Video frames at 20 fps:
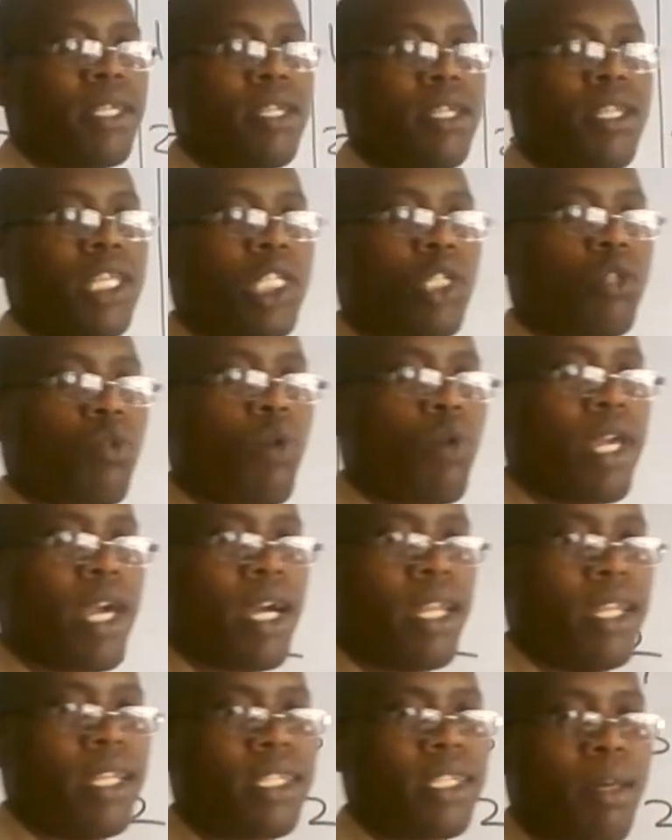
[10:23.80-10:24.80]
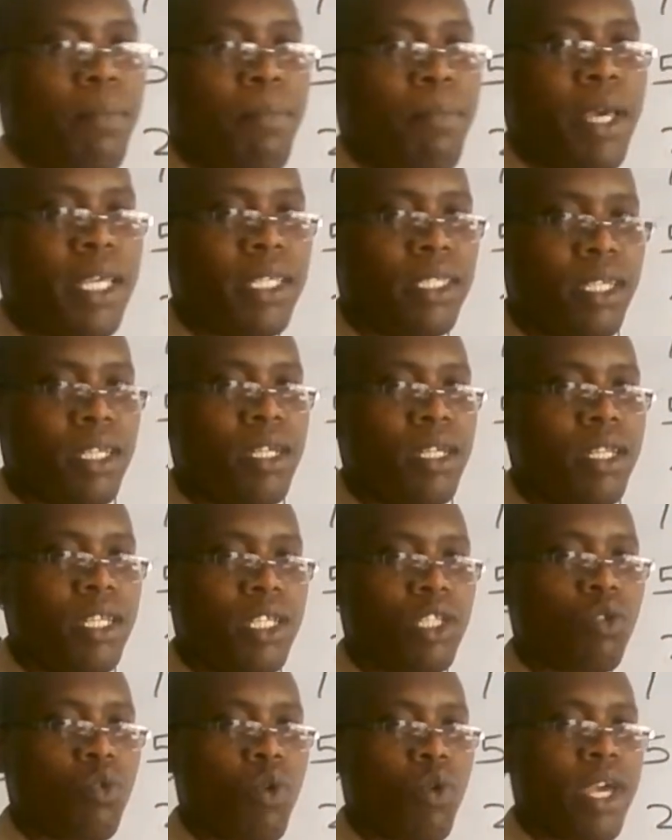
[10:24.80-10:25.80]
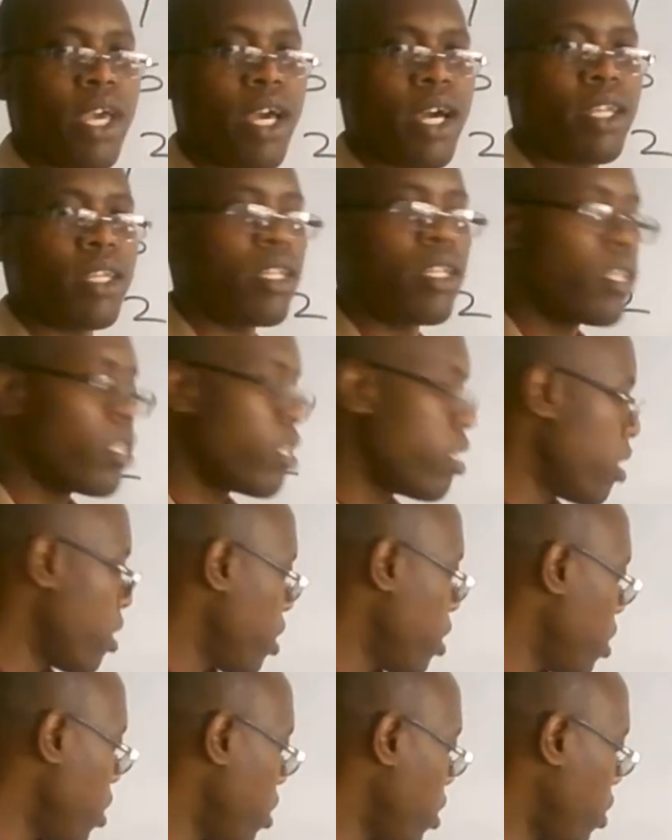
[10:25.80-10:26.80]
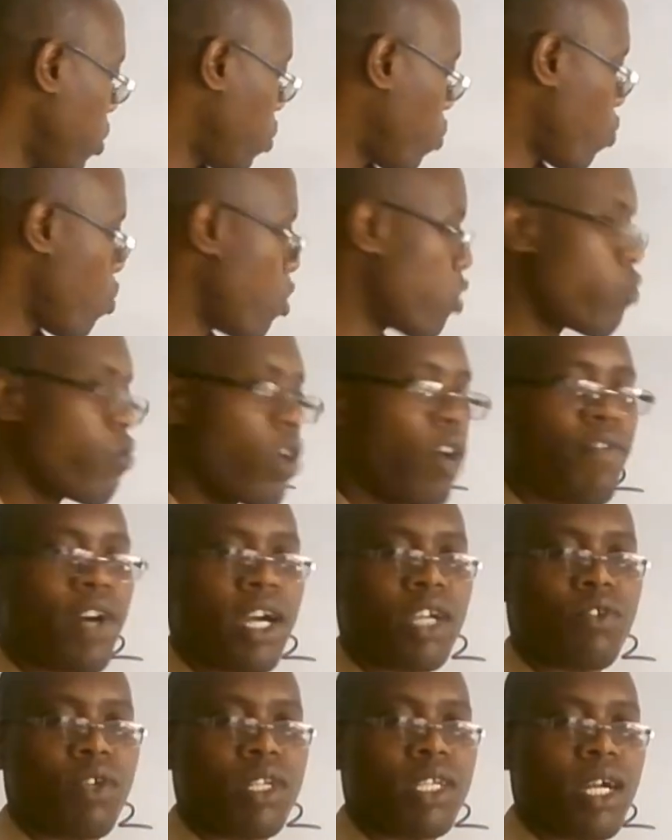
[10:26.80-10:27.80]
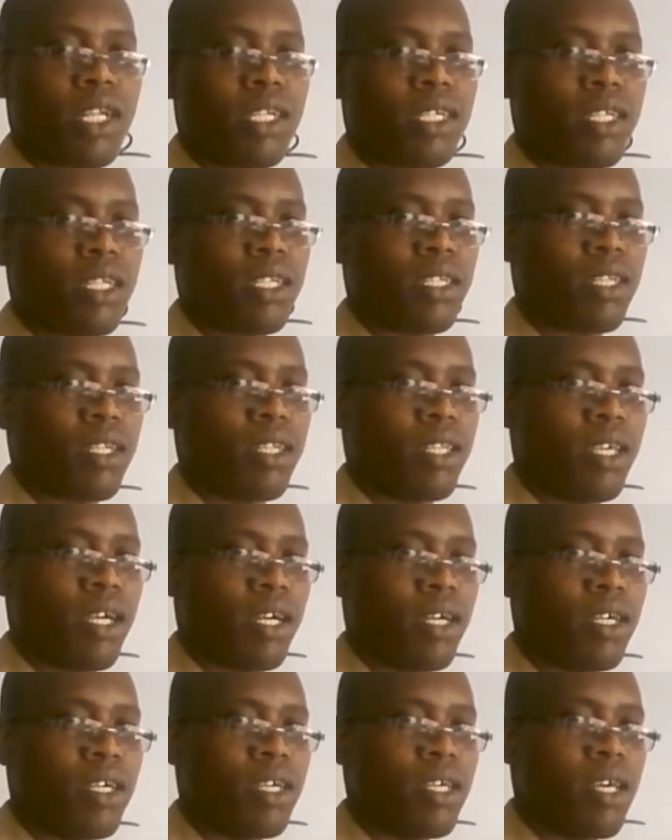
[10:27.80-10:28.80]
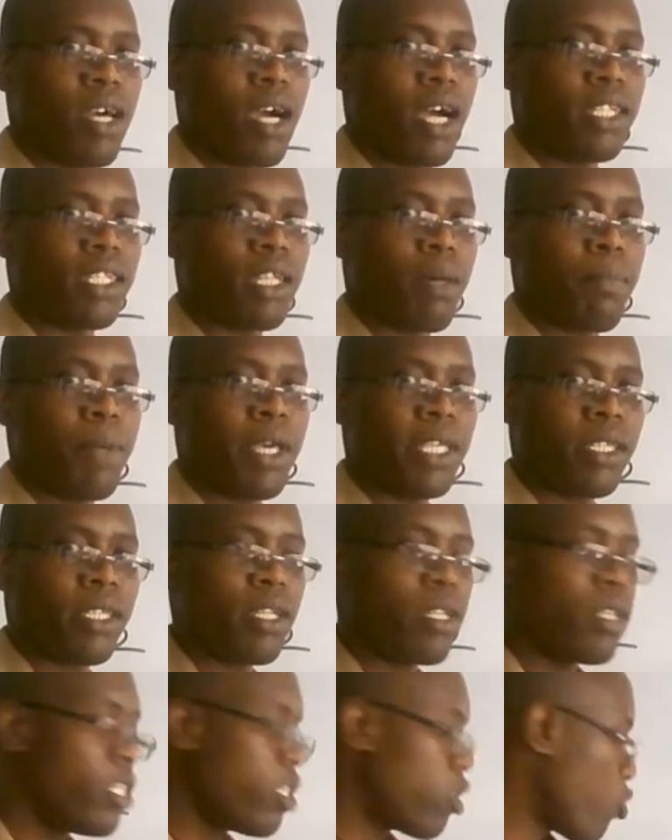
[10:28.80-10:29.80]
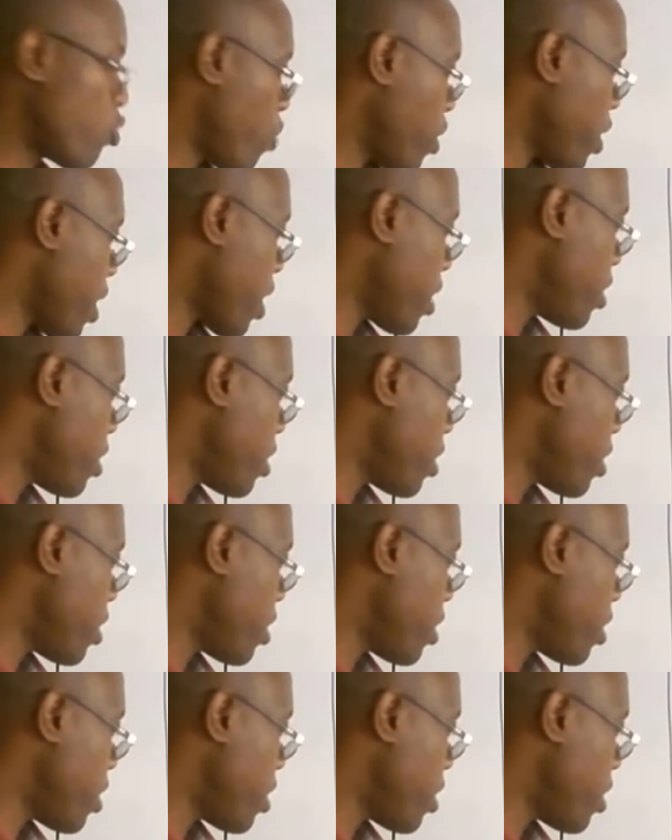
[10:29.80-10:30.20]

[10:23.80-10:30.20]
d squared. Summation d squared is what we have actually calculated here. And summation d squared